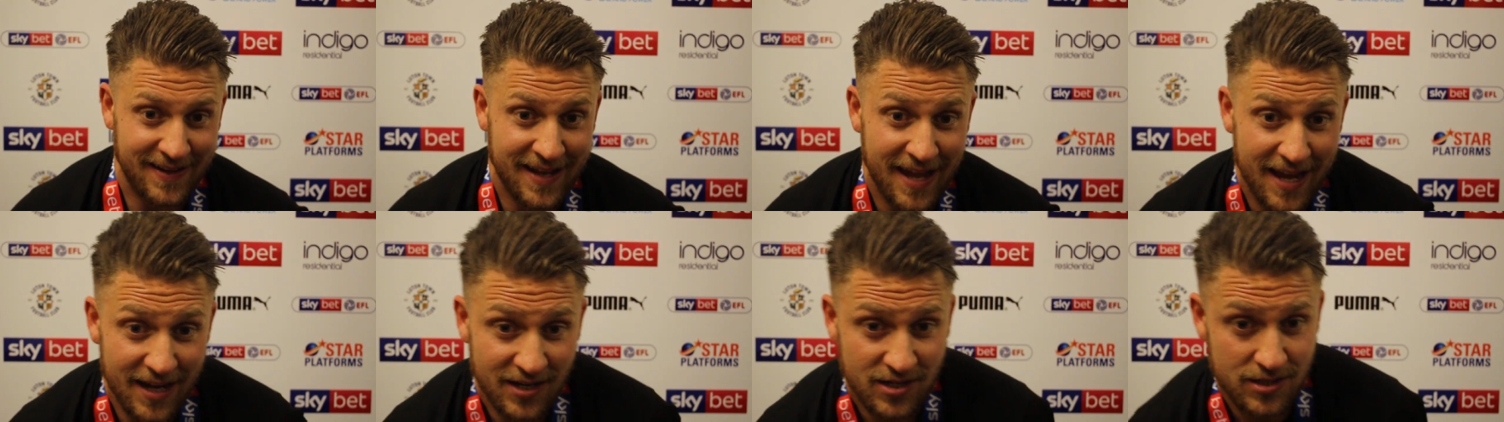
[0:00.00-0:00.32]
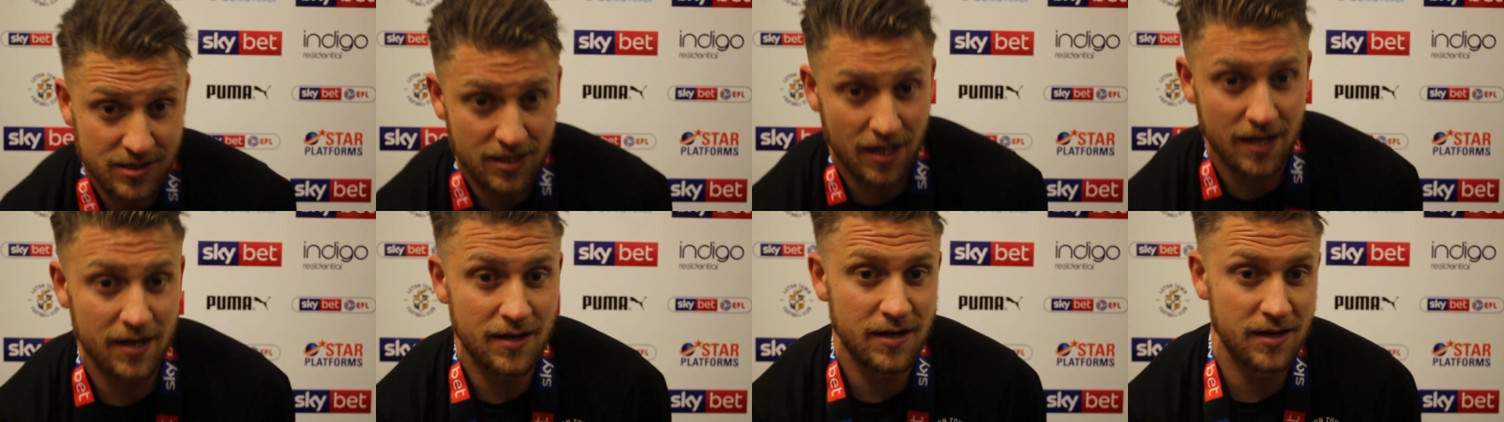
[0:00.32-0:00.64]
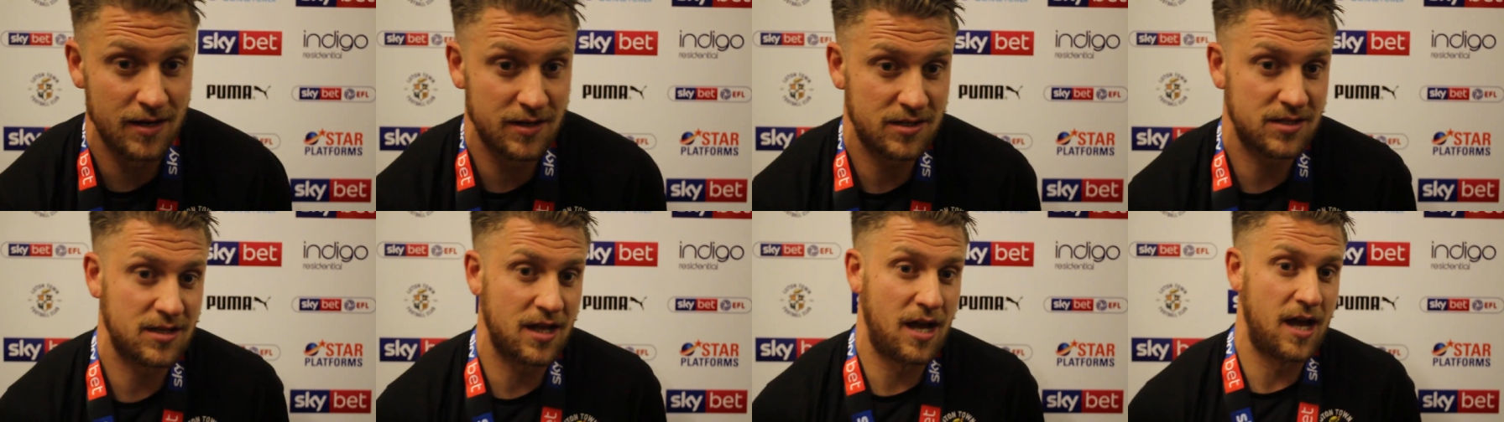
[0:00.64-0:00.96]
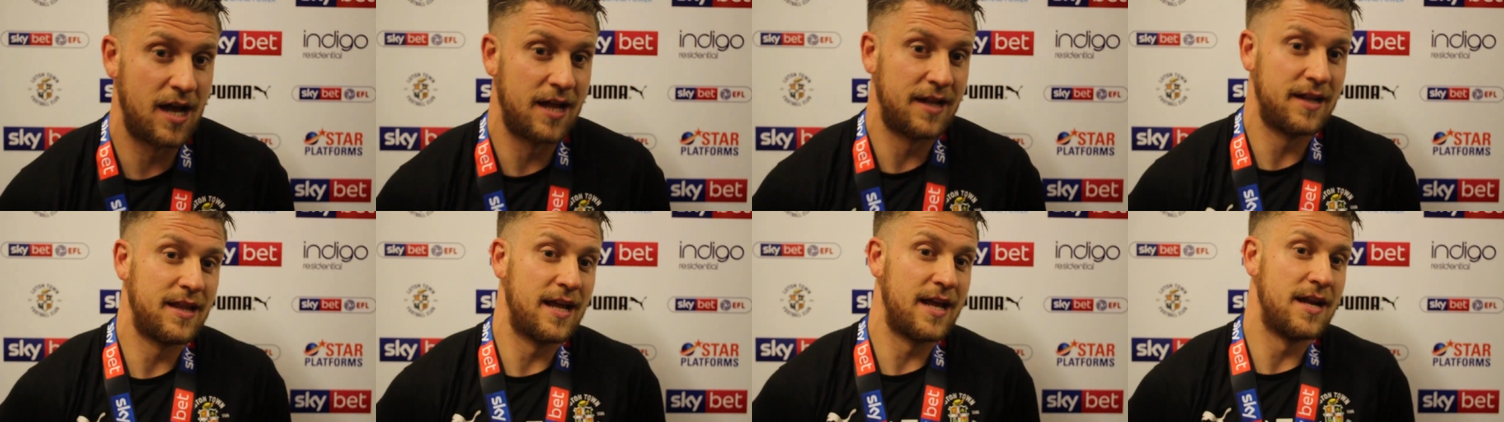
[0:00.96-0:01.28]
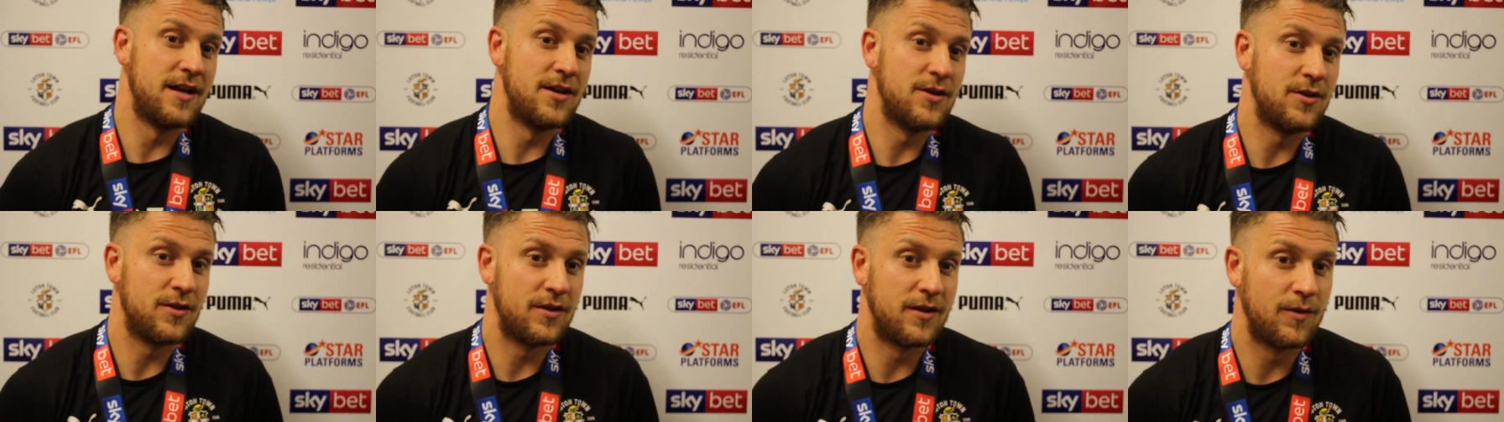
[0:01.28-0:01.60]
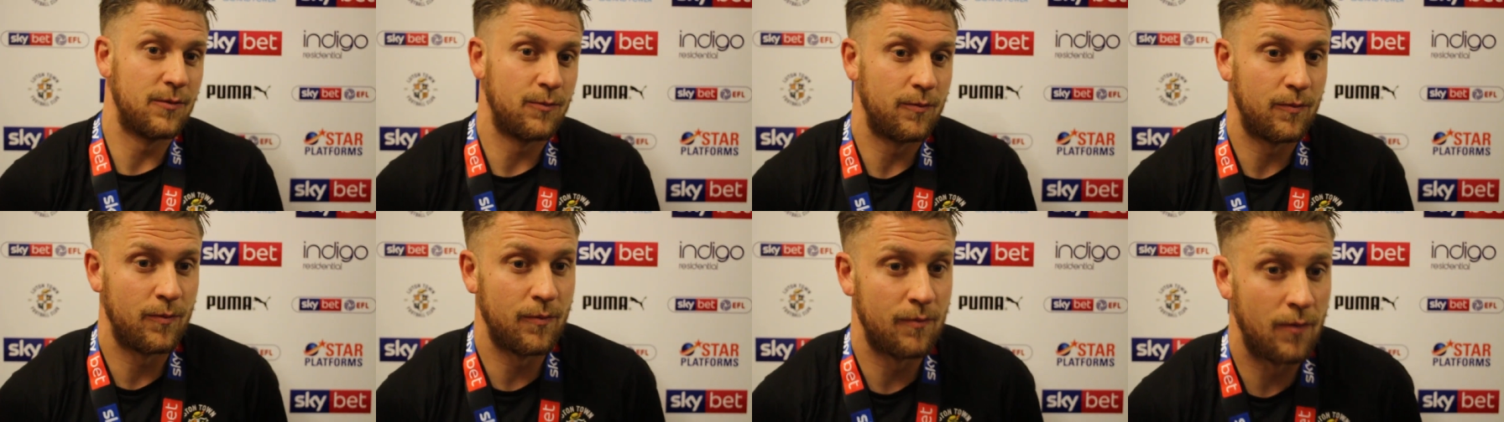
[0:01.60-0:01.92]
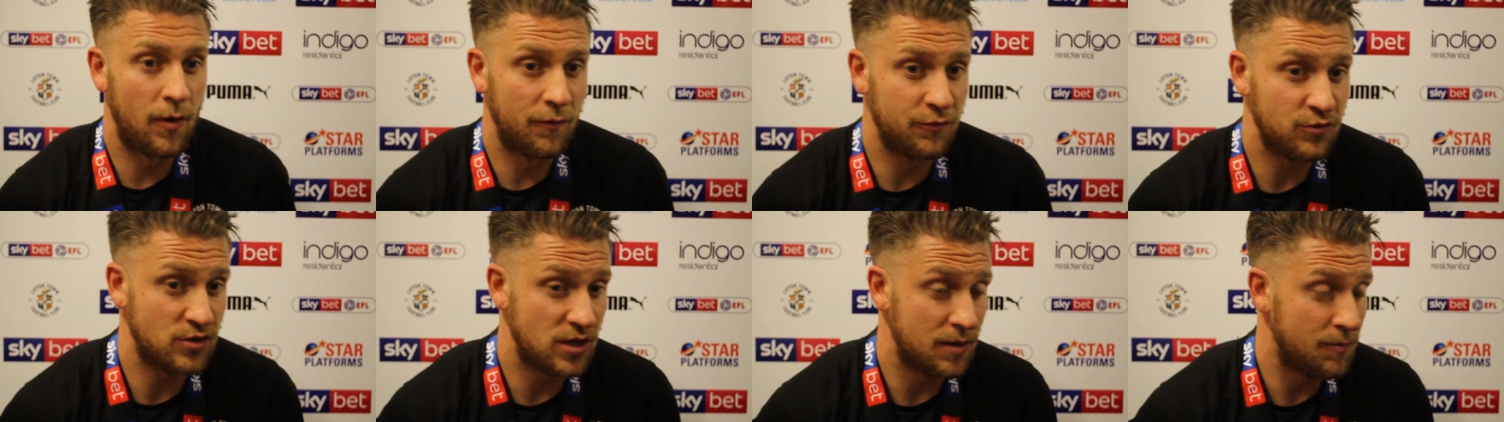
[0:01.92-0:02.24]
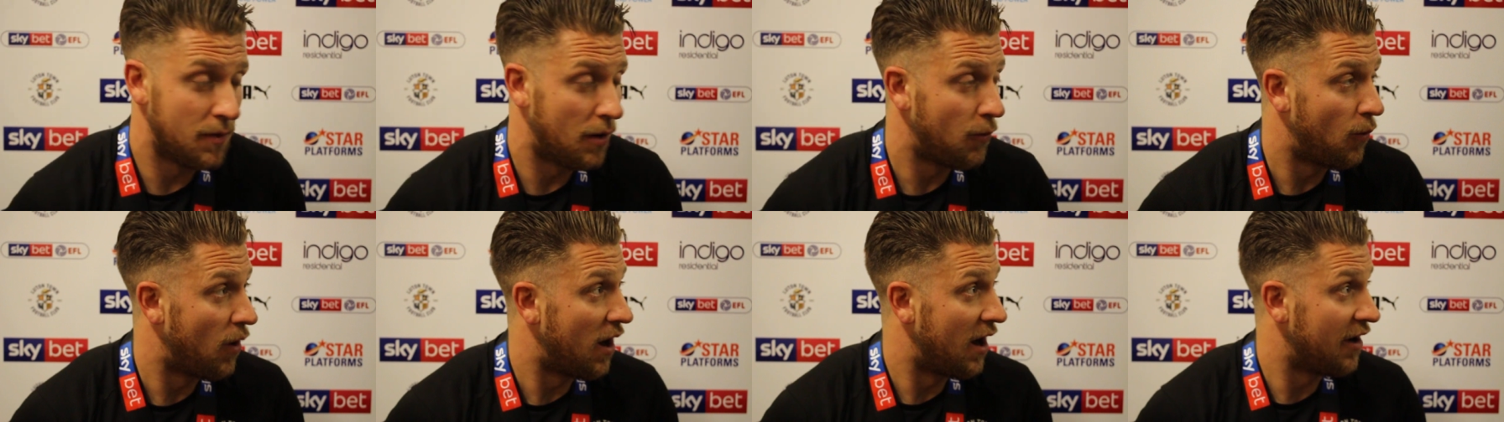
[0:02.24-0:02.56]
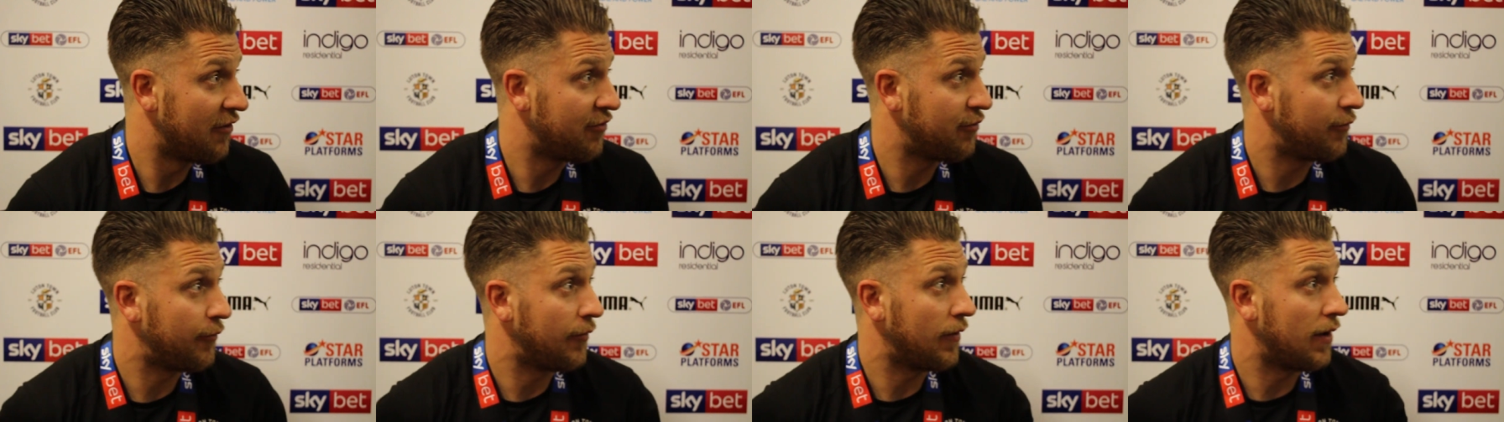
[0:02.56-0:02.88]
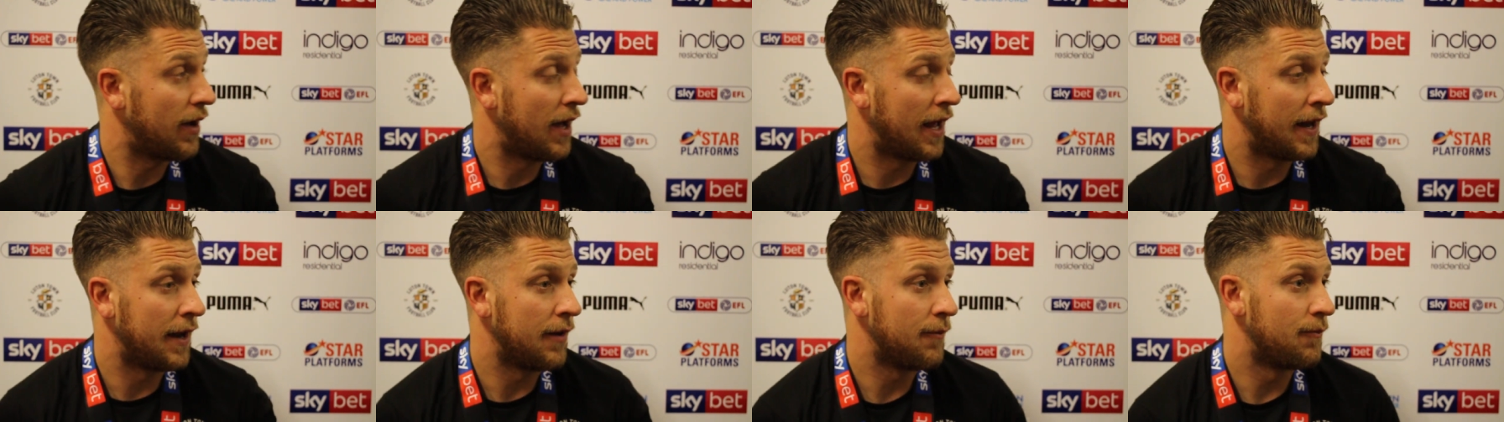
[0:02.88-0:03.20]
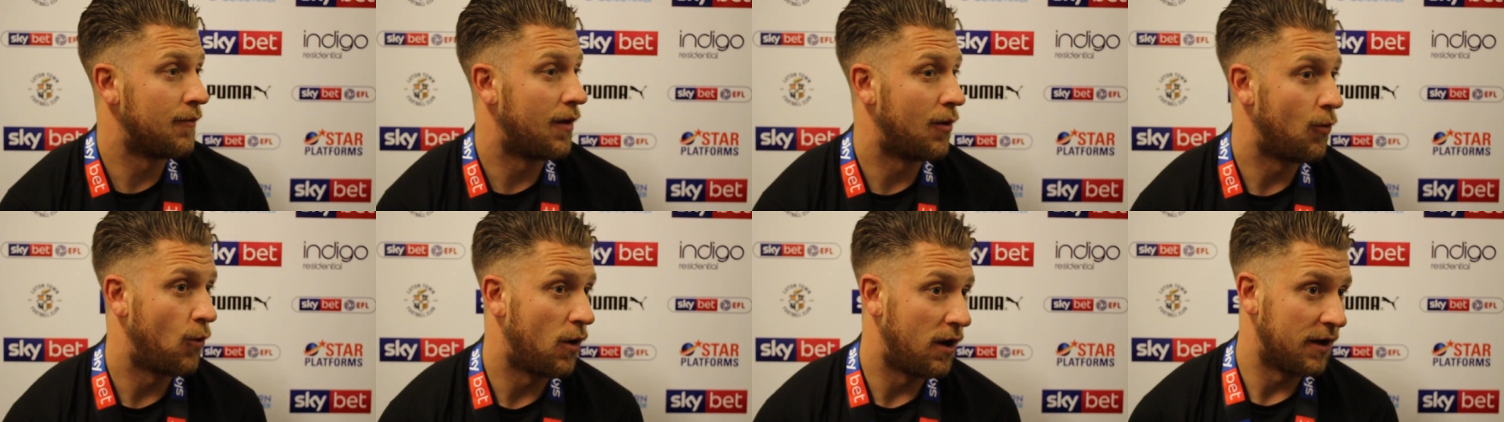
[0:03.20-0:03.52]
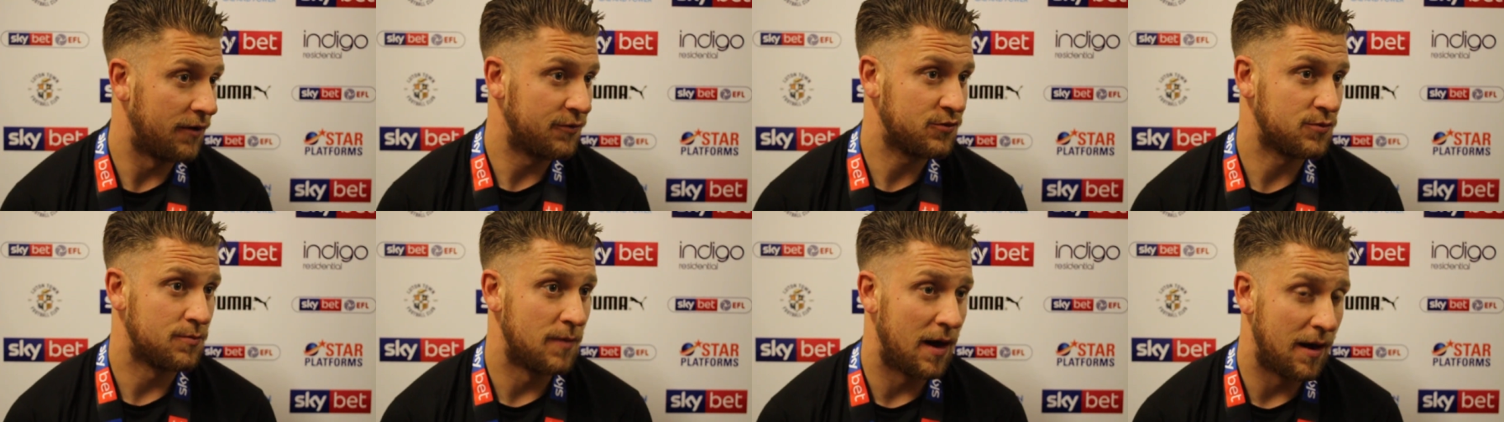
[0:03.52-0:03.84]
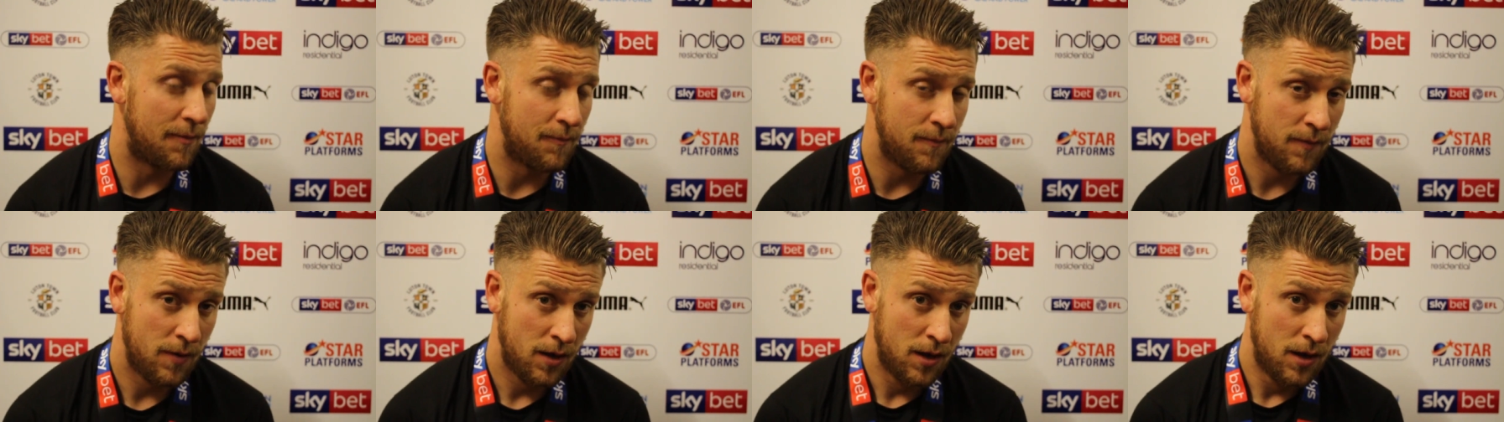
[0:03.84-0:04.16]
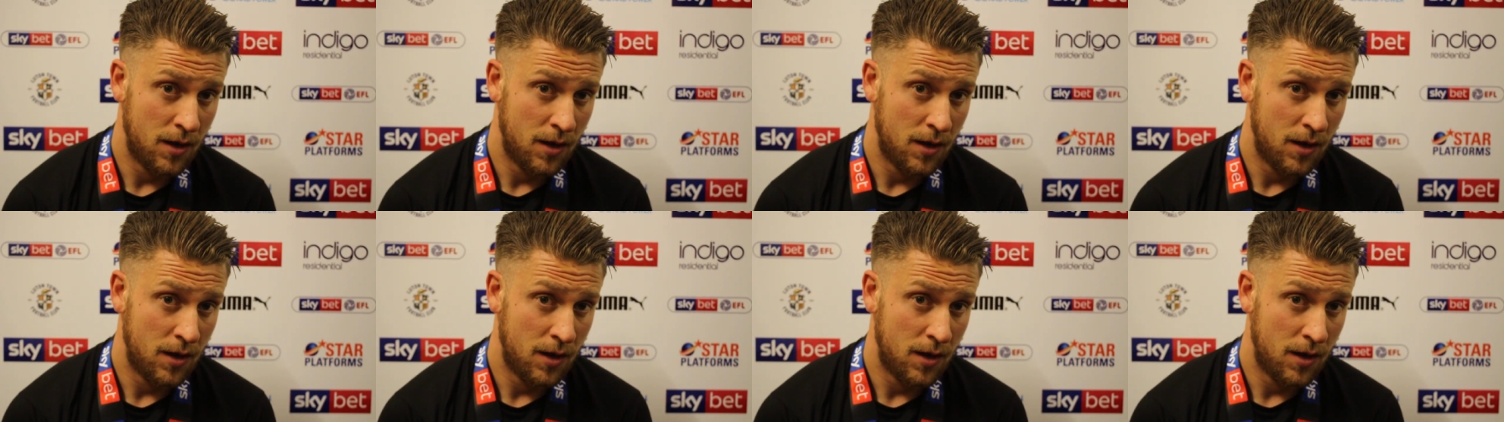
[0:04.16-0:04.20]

Yeah, she stayed in the stand, and obviously my wife and my wife's mum